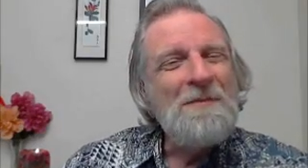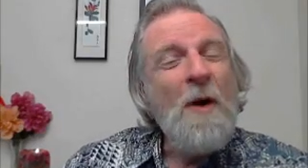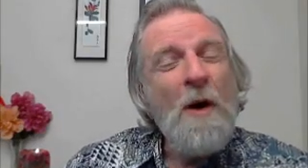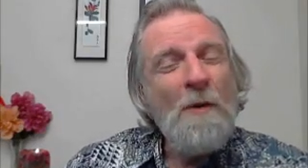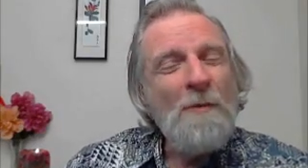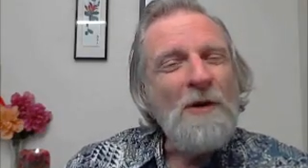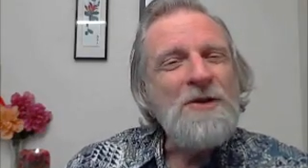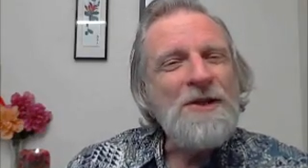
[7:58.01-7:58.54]

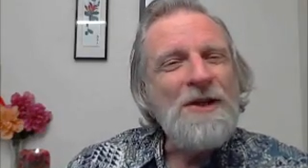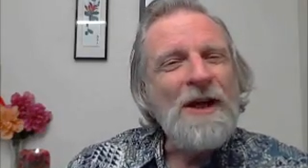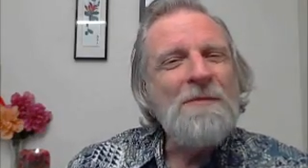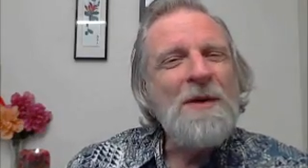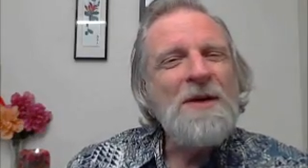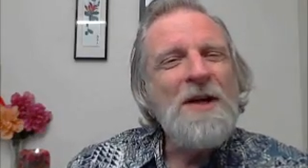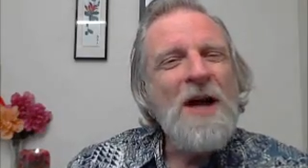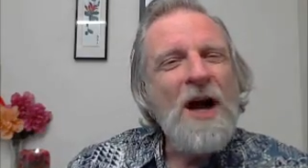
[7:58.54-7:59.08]
Almost there,
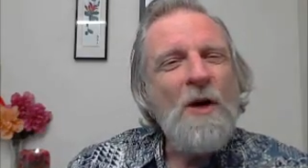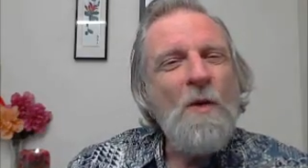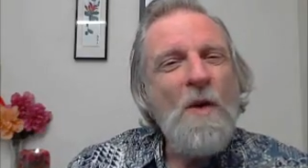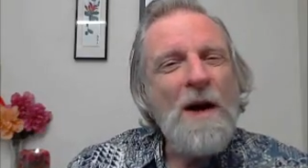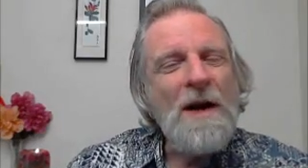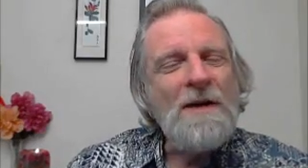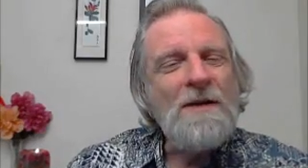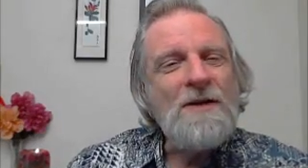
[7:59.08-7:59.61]
but not
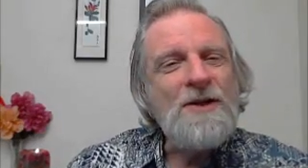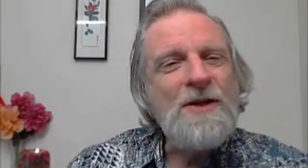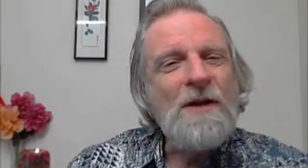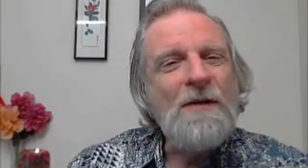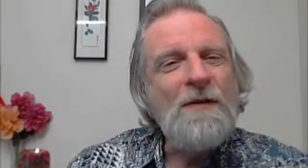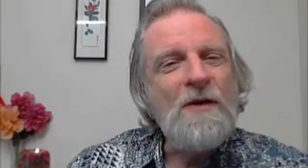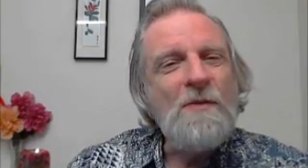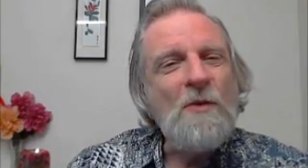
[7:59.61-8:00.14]
quite. There's still
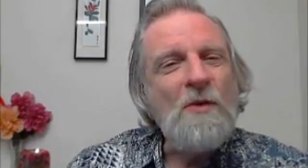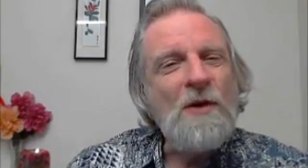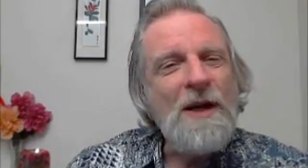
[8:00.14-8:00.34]
a few more